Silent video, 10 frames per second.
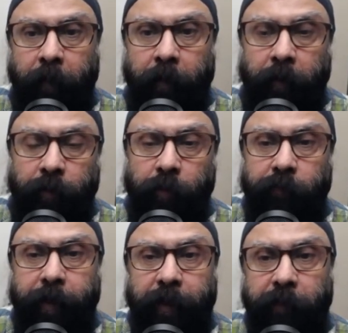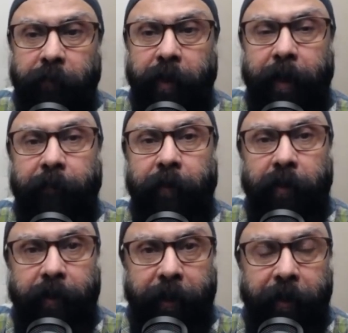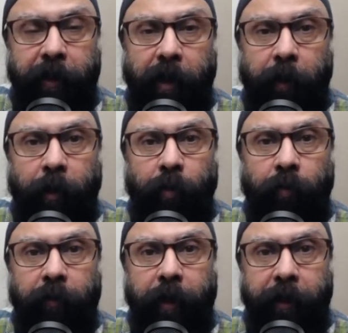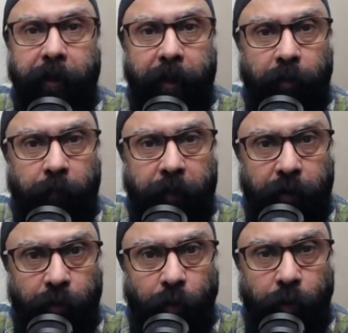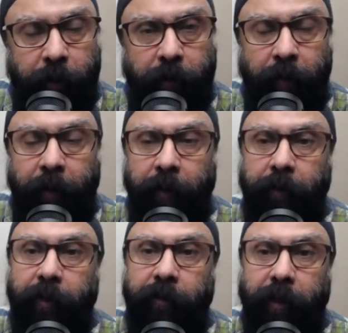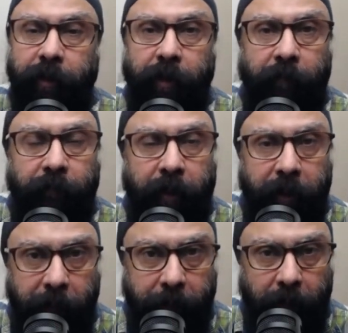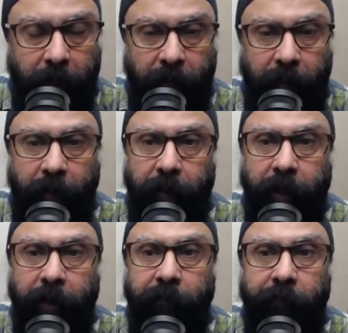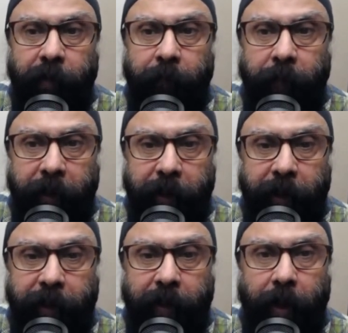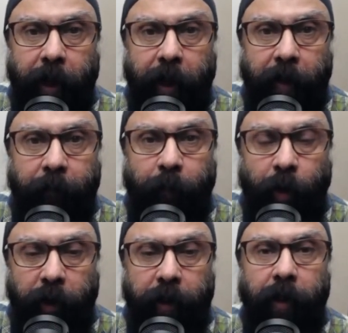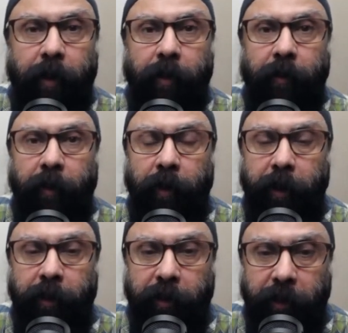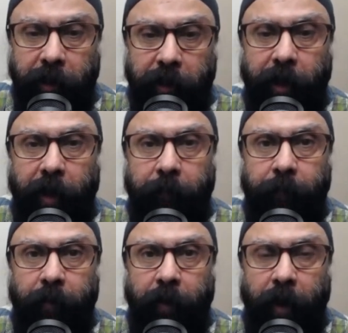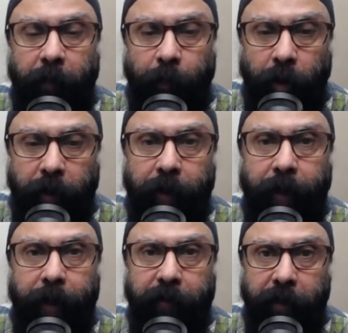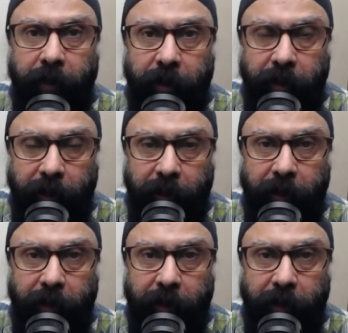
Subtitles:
So once we have decided about the data to be stored, the structure of the table, then we will create a model in C#, a model class in C#